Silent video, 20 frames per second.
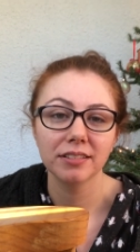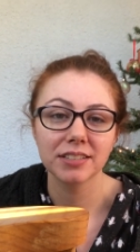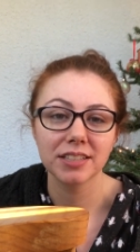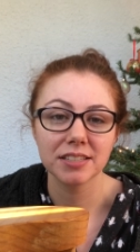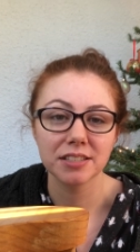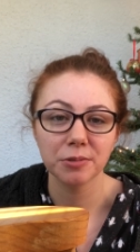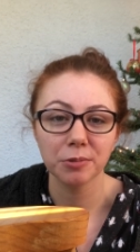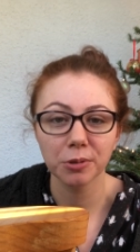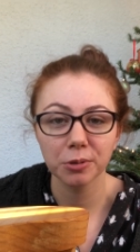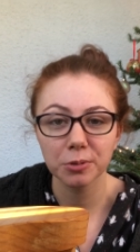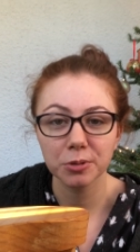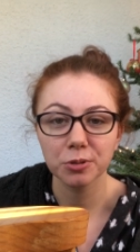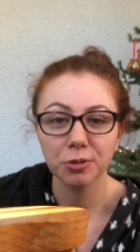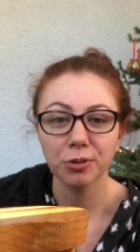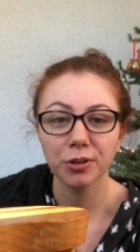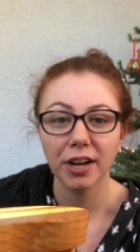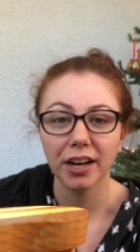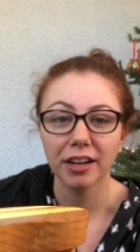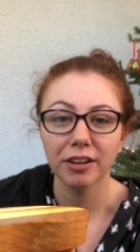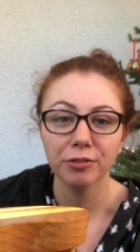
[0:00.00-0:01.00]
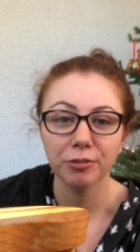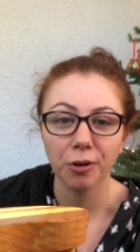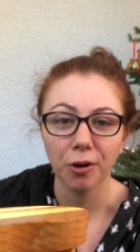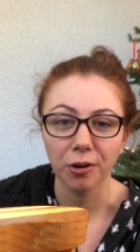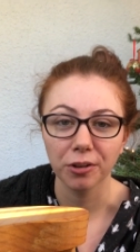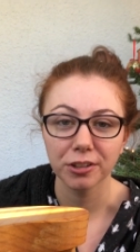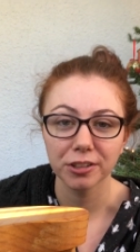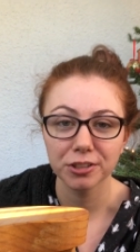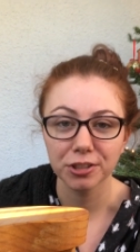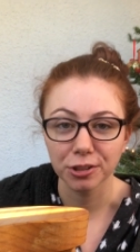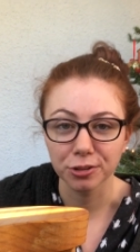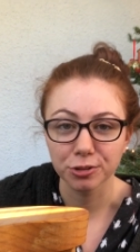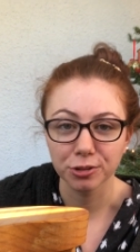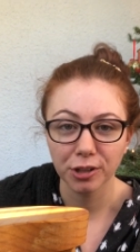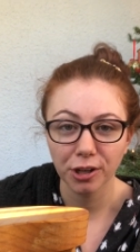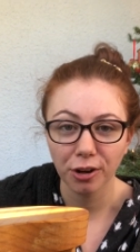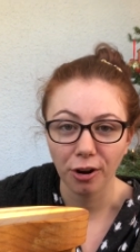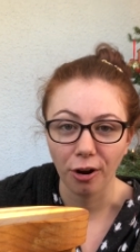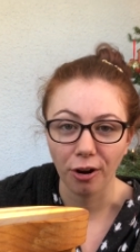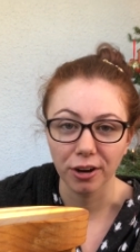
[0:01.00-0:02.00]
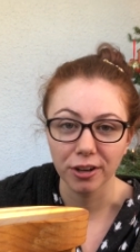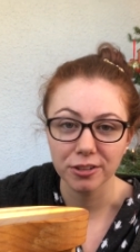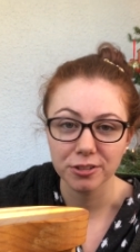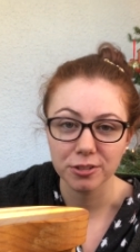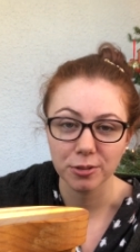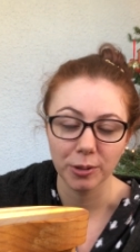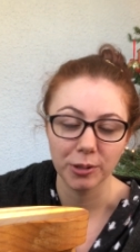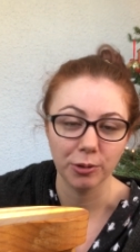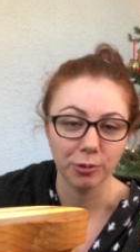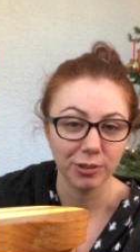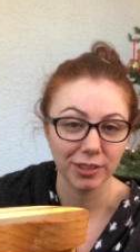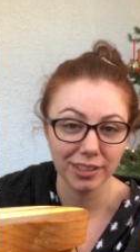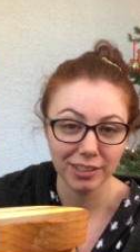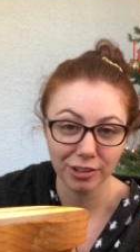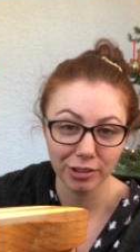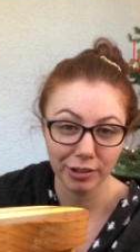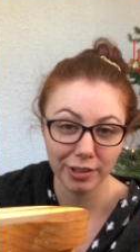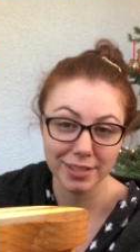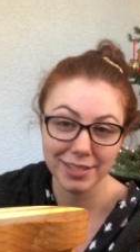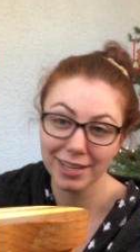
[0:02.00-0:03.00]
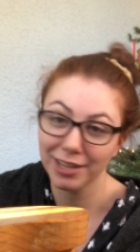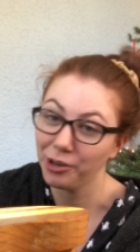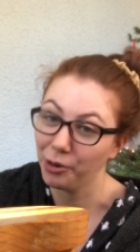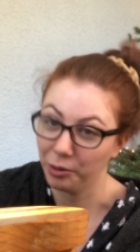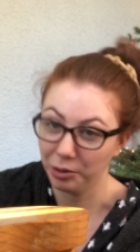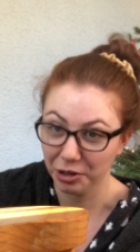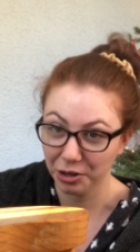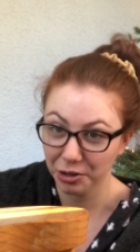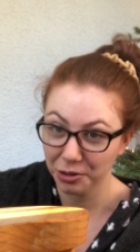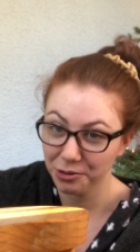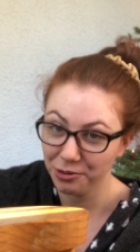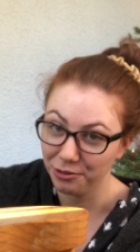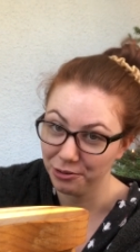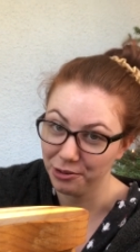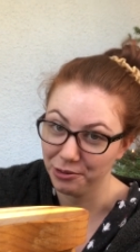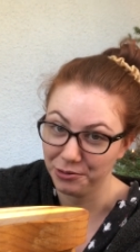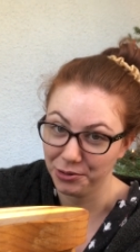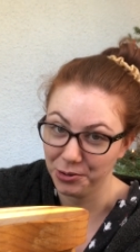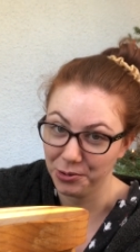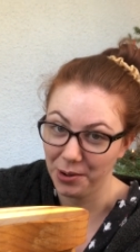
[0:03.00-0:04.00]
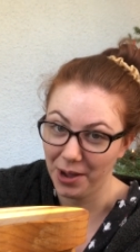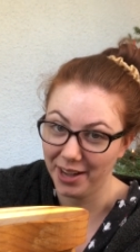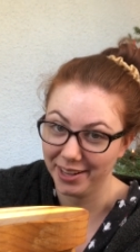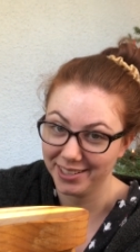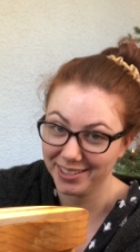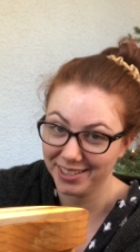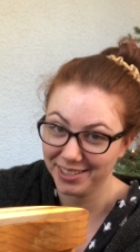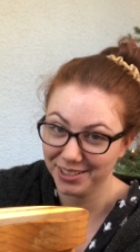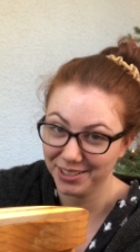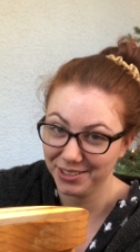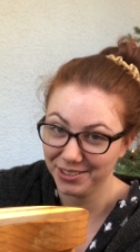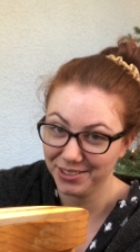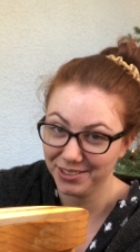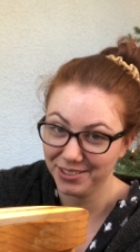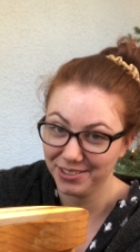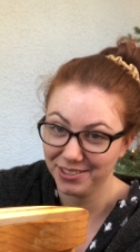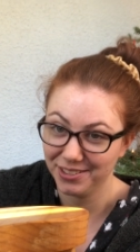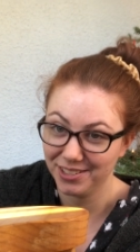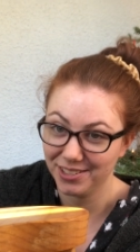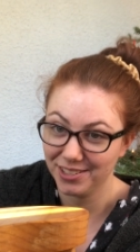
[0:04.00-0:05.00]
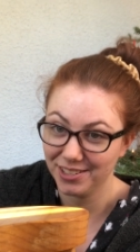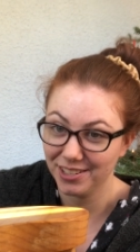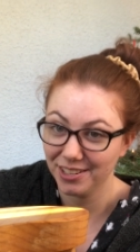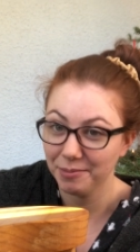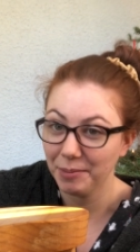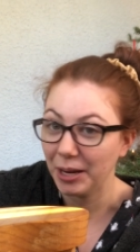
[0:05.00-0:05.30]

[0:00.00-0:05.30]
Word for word: Disney World was created for all the children at heart, so I don't think they're gonna say no to you if you ask to